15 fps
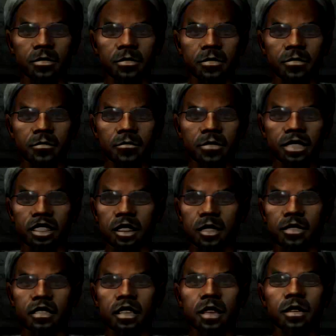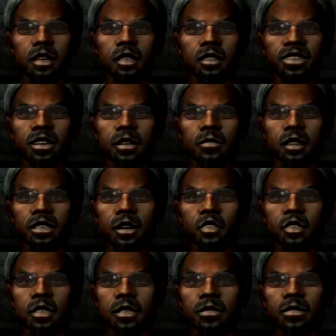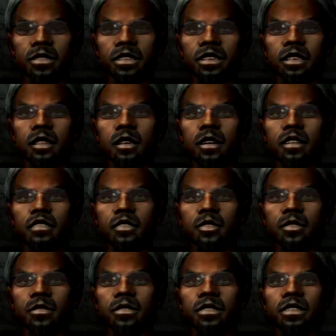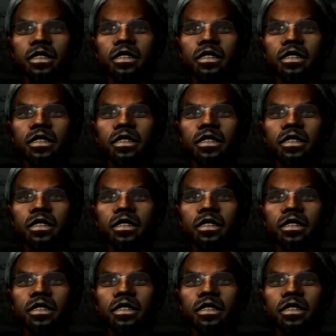Cool. But then you've got all kinds of shit slavers,